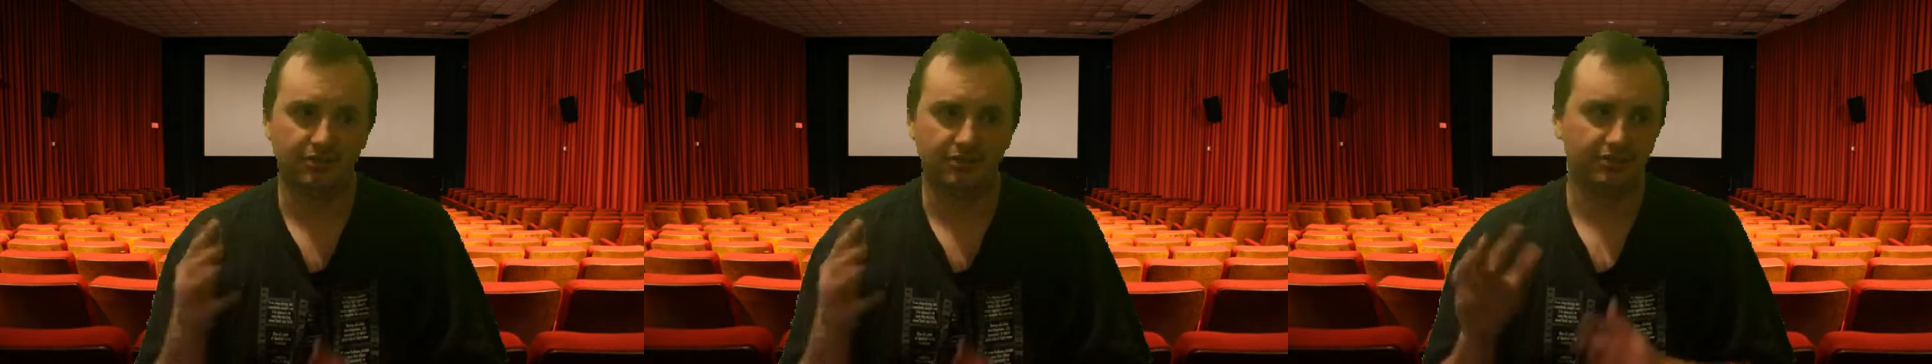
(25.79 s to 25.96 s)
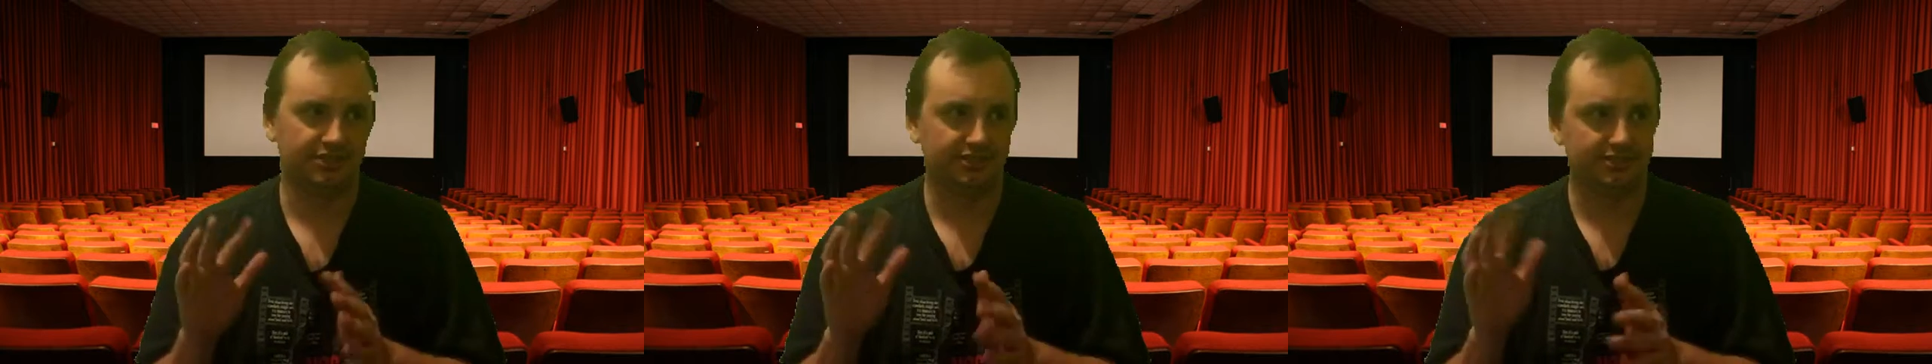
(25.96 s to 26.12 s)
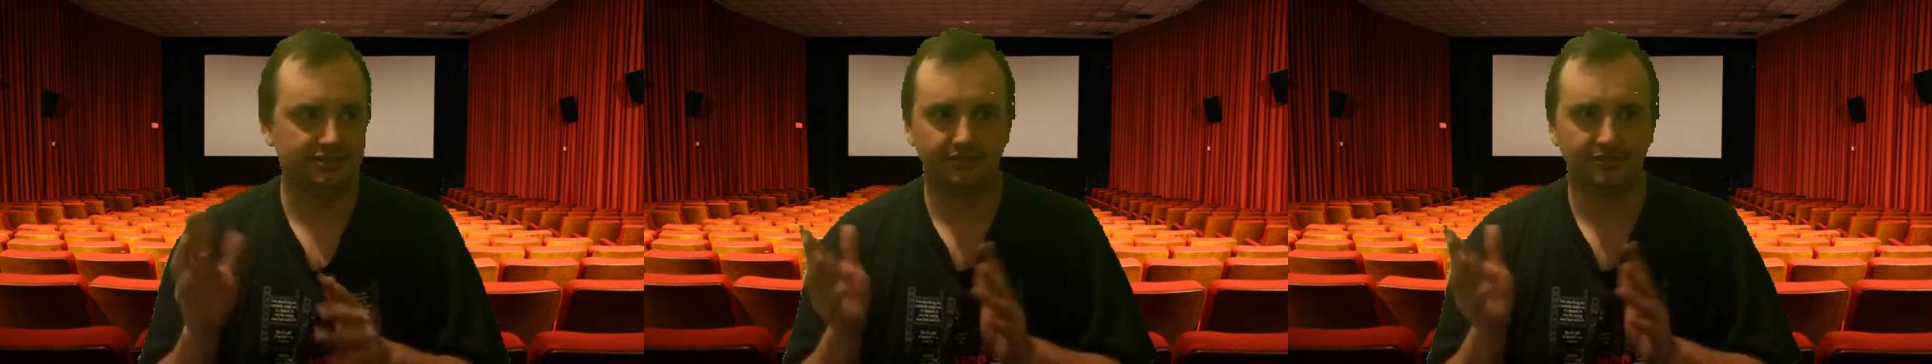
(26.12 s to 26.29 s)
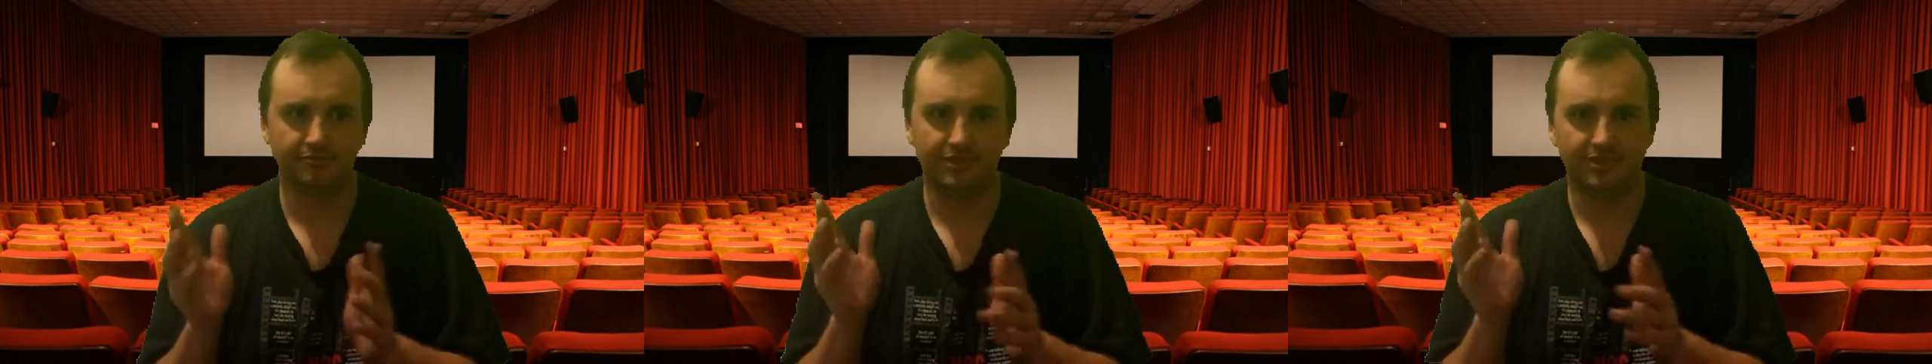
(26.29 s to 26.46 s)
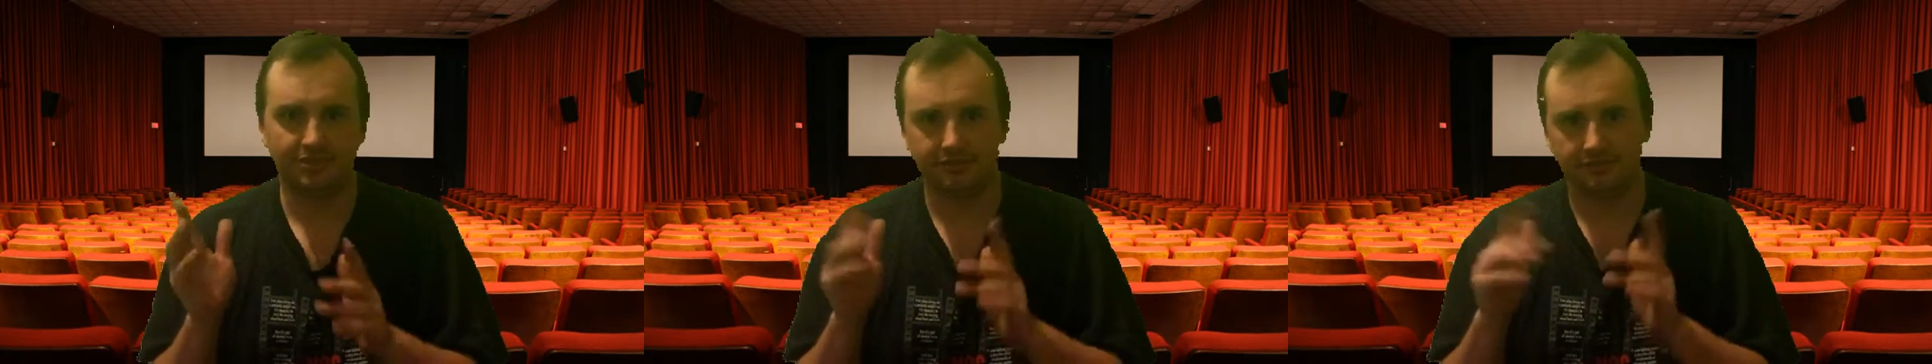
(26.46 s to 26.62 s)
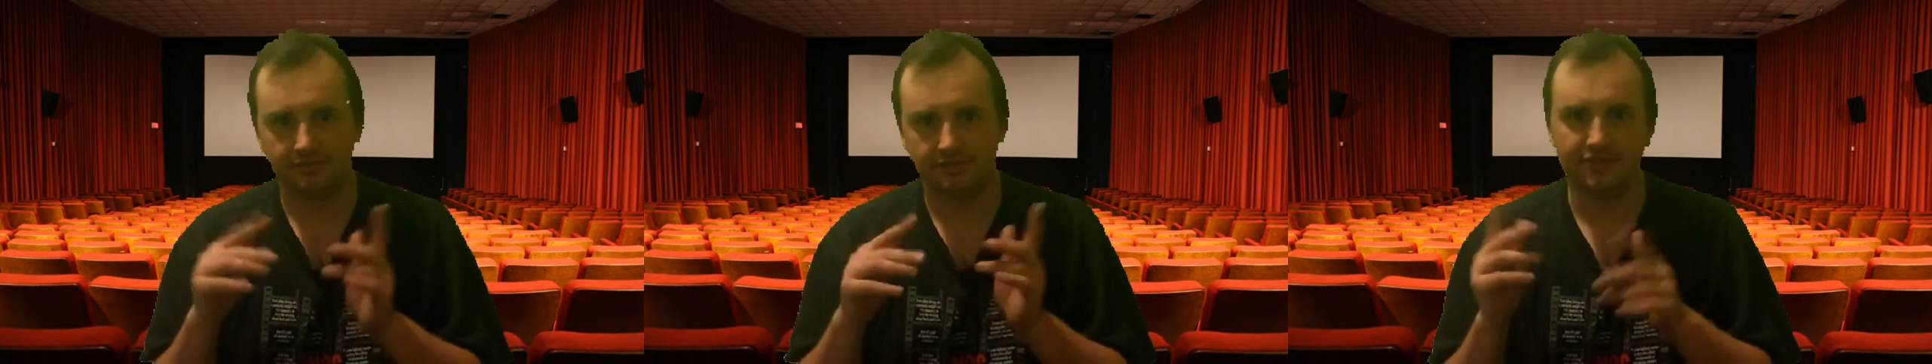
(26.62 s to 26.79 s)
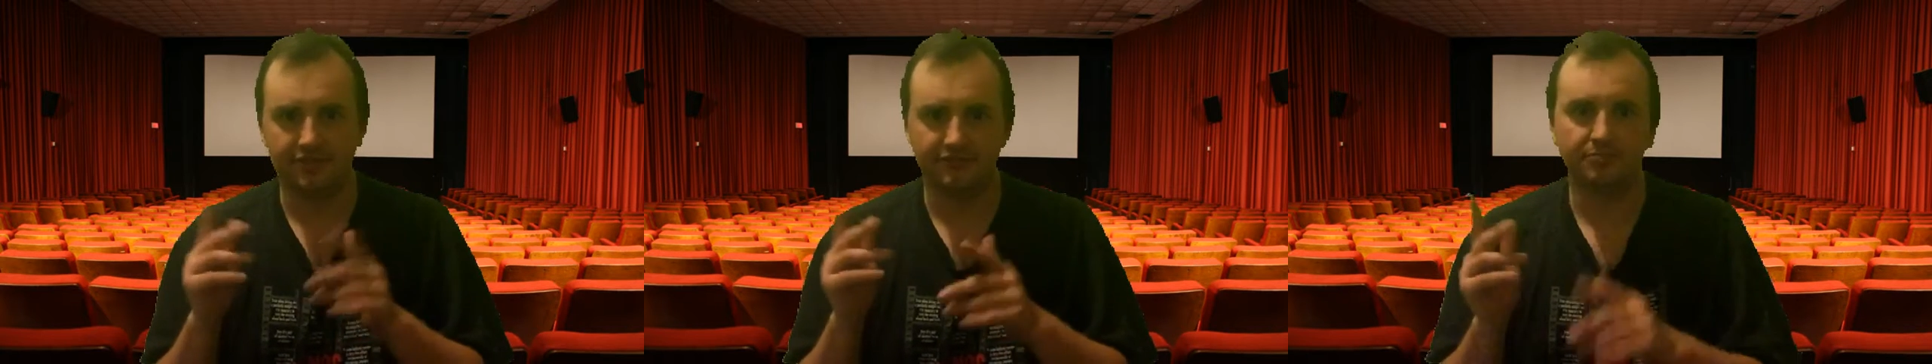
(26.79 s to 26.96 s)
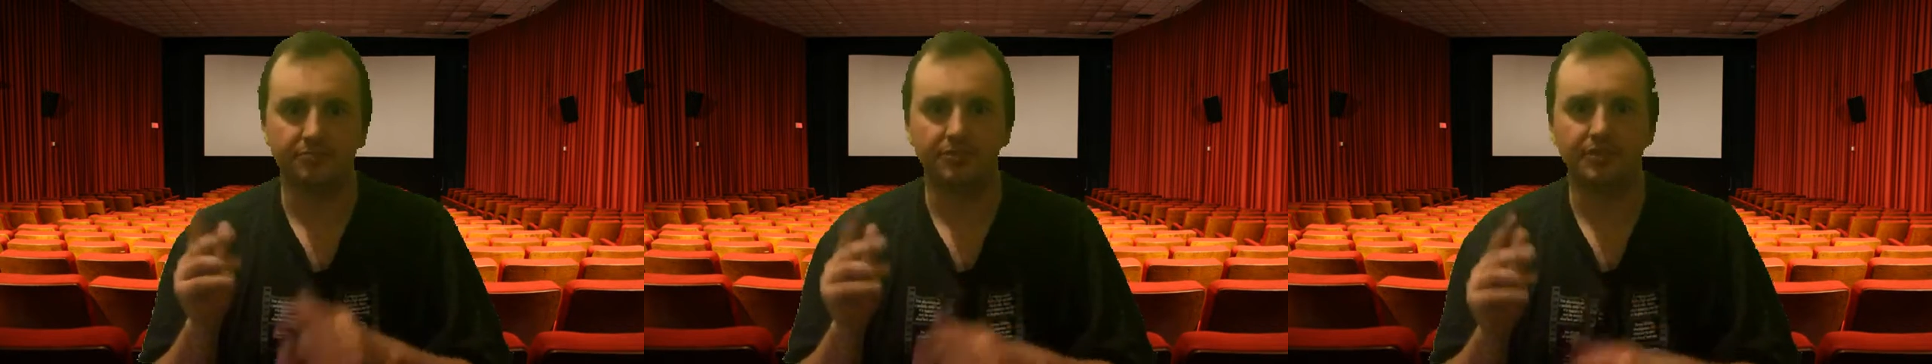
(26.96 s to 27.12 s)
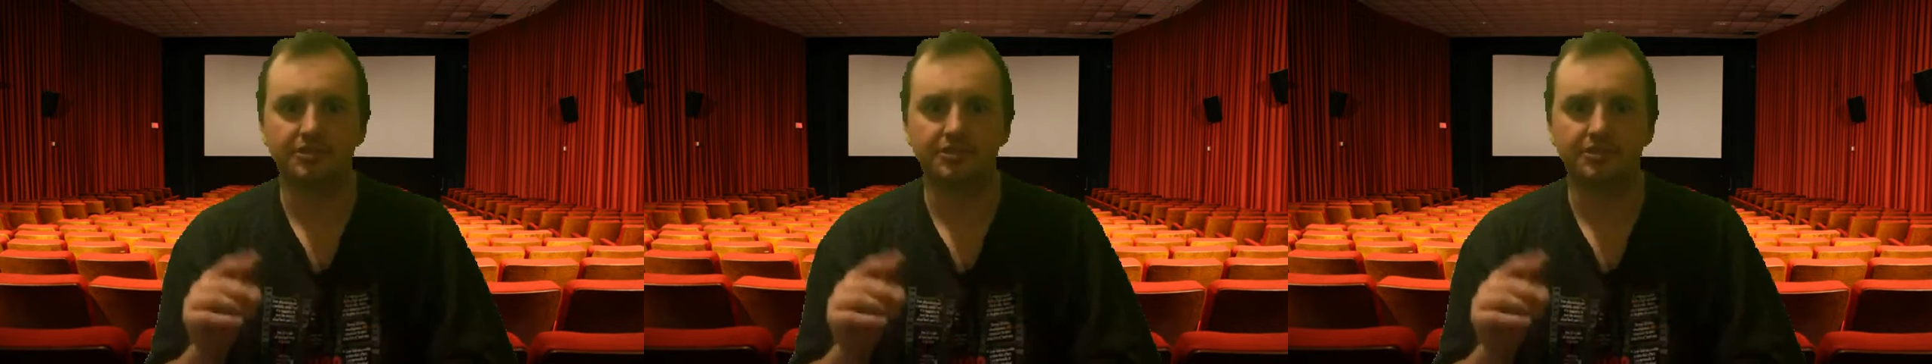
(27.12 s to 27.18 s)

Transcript: or at least about 11